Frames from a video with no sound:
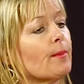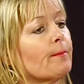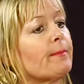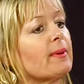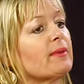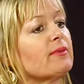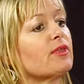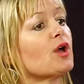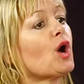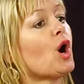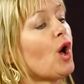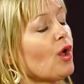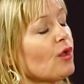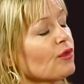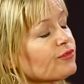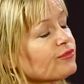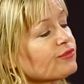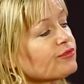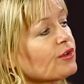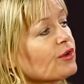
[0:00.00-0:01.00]
But
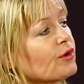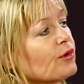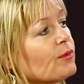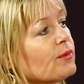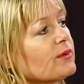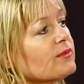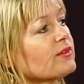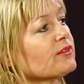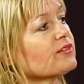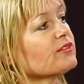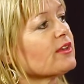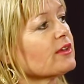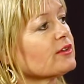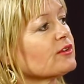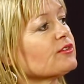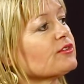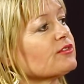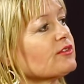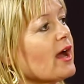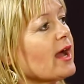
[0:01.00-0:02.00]
also the
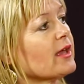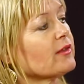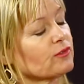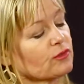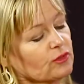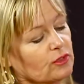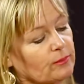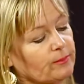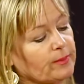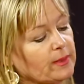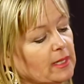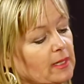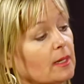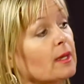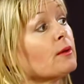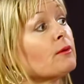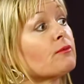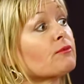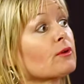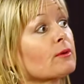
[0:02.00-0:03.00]
subtle signs could
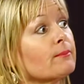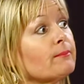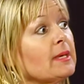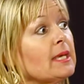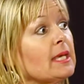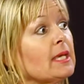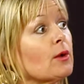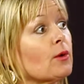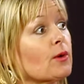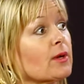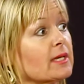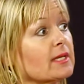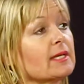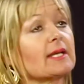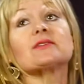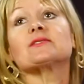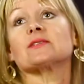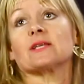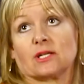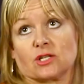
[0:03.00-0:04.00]
be, for me,
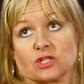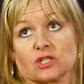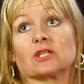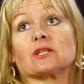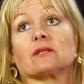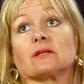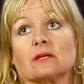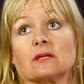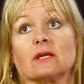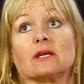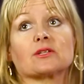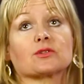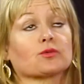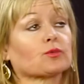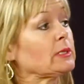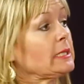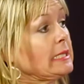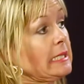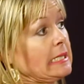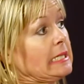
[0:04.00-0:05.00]
organization is
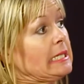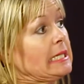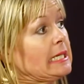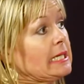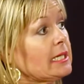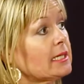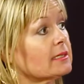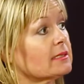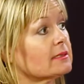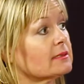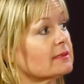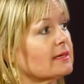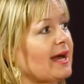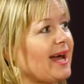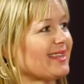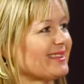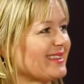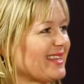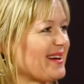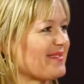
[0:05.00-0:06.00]
really key.
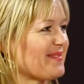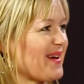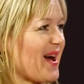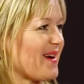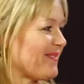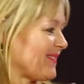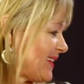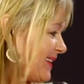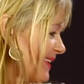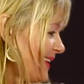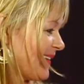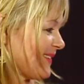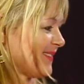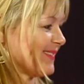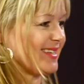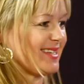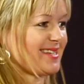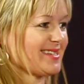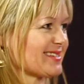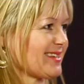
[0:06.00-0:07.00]
I love having
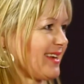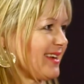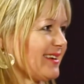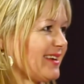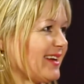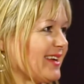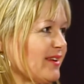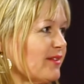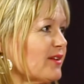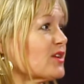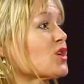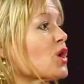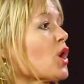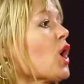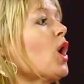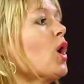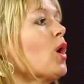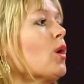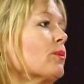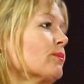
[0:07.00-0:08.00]
things like kind of in your
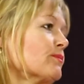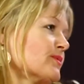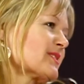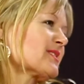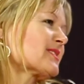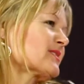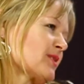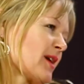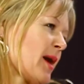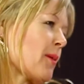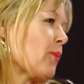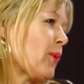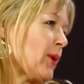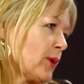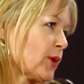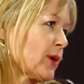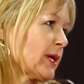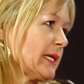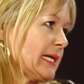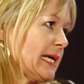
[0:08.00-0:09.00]
home
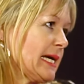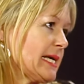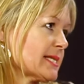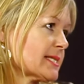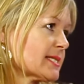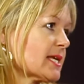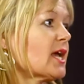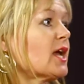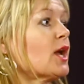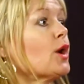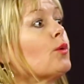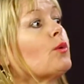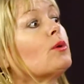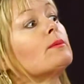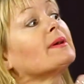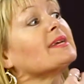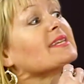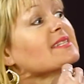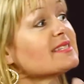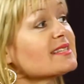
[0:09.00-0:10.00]
somewhat organized.
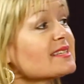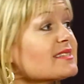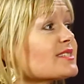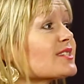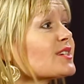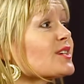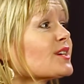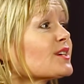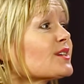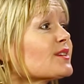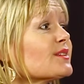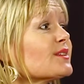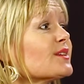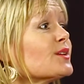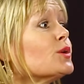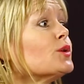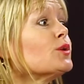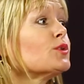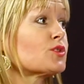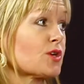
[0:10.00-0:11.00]
Well, my sister,
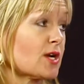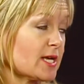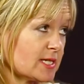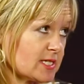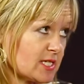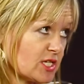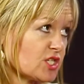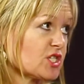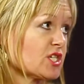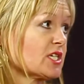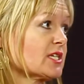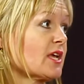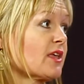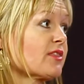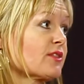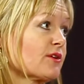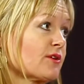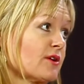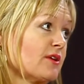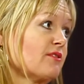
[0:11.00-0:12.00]
who transitioned
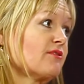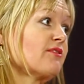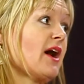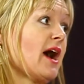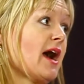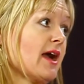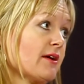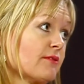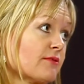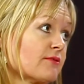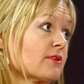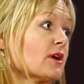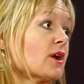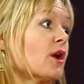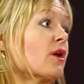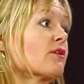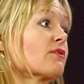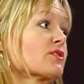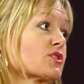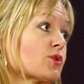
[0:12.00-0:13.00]
at 35
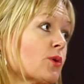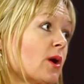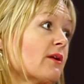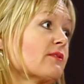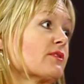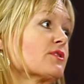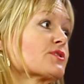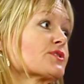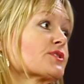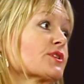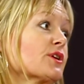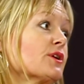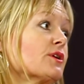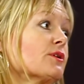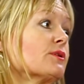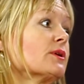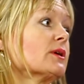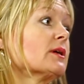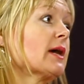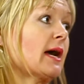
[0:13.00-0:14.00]
over 12 years
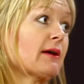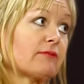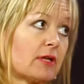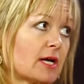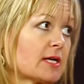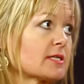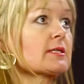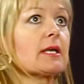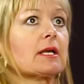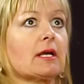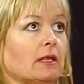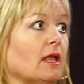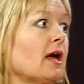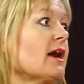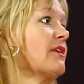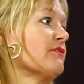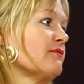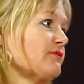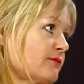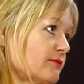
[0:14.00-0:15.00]
ago, I've lost
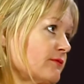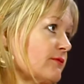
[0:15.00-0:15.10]
I